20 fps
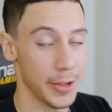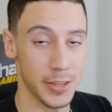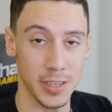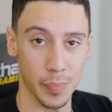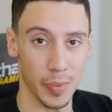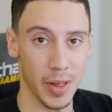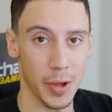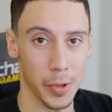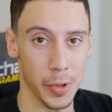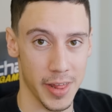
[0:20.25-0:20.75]
used
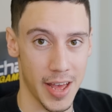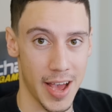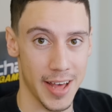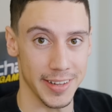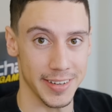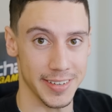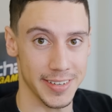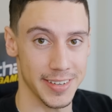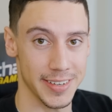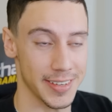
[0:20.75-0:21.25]
to play
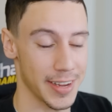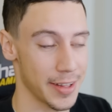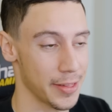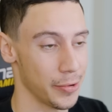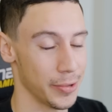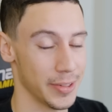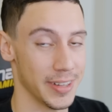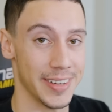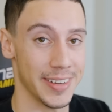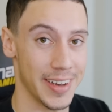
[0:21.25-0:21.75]
without this because I
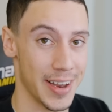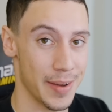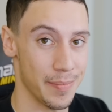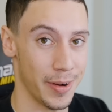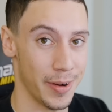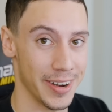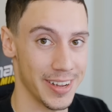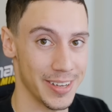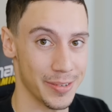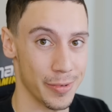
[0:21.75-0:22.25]
thought that dead
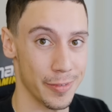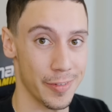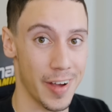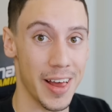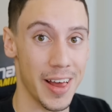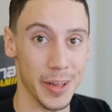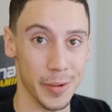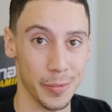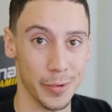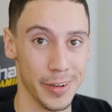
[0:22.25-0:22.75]
bodies were
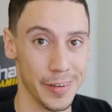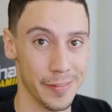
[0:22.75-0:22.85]
valuable